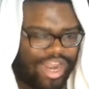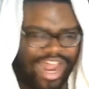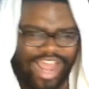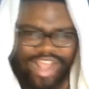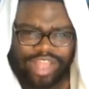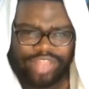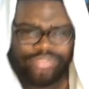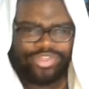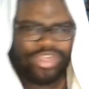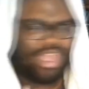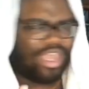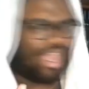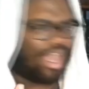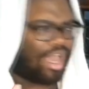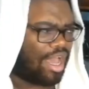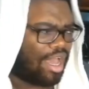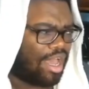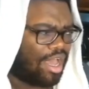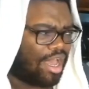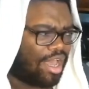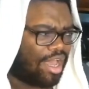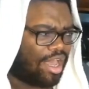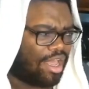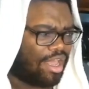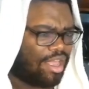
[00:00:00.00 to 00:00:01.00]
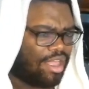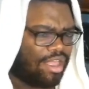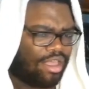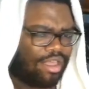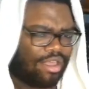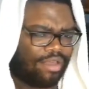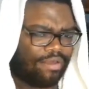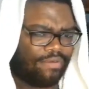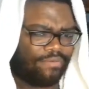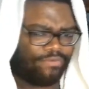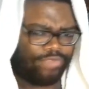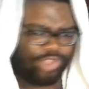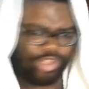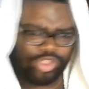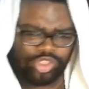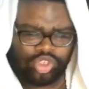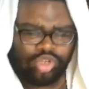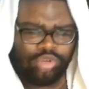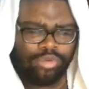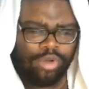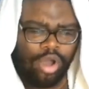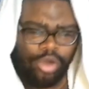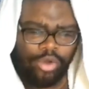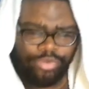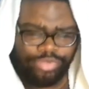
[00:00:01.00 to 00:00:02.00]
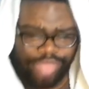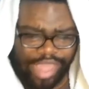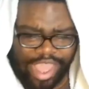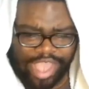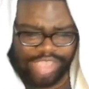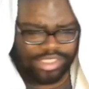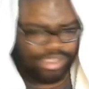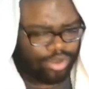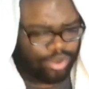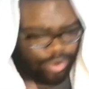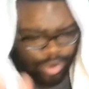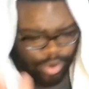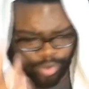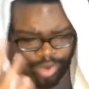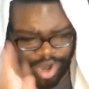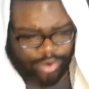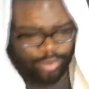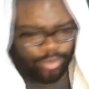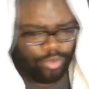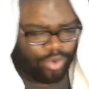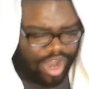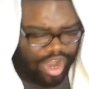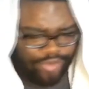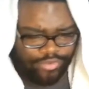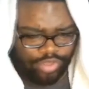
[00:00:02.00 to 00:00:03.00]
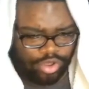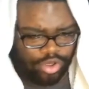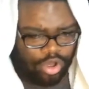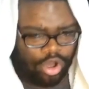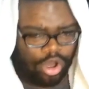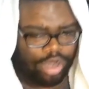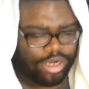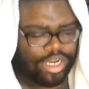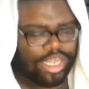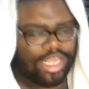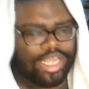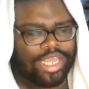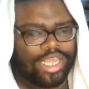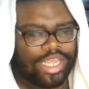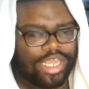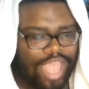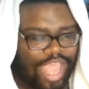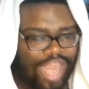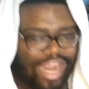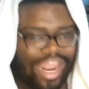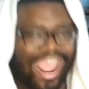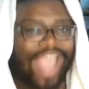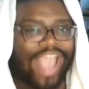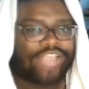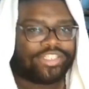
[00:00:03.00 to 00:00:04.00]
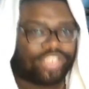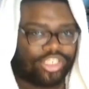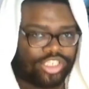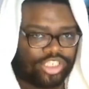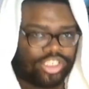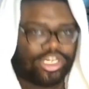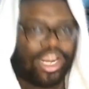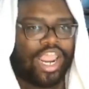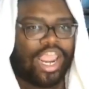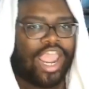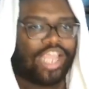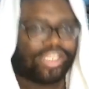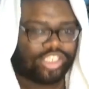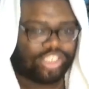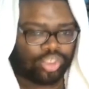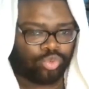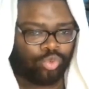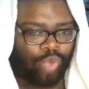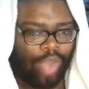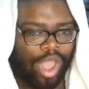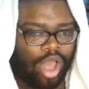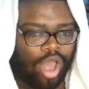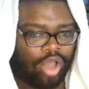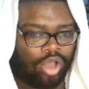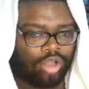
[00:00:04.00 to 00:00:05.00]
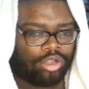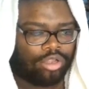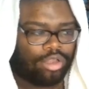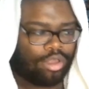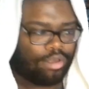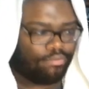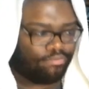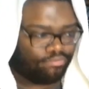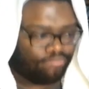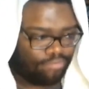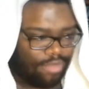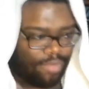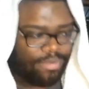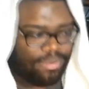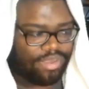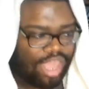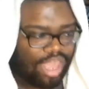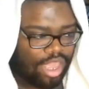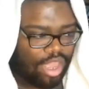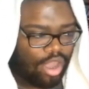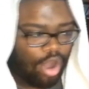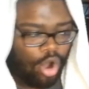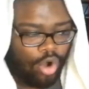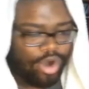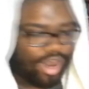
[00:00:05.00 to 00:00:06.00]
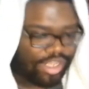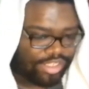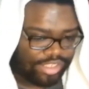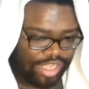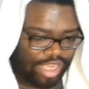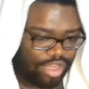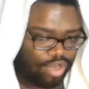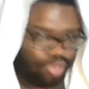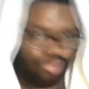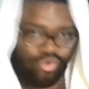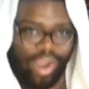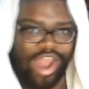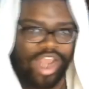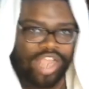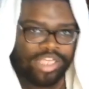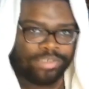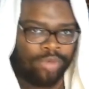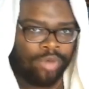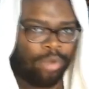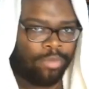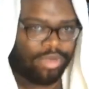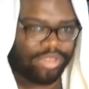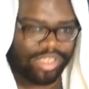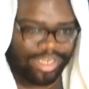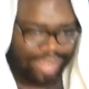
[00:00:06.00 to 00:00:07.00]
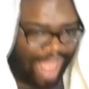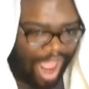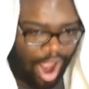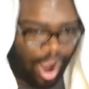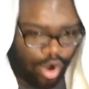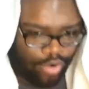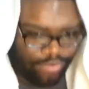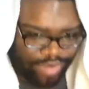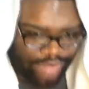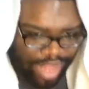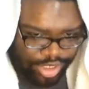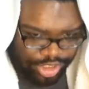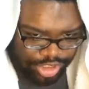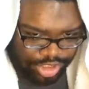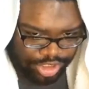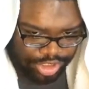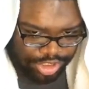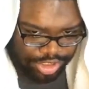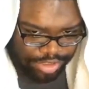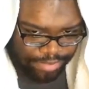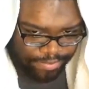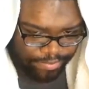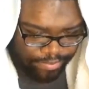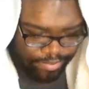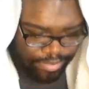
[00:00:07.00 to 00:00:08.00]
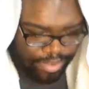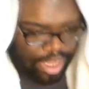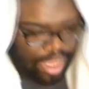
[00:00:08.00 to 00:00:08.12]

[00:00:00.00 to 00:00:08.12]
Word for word: like the sumo things, or whatever they're called. And he has the chains as well, mimicking Oden's like greatest moment, the Hour of Legends.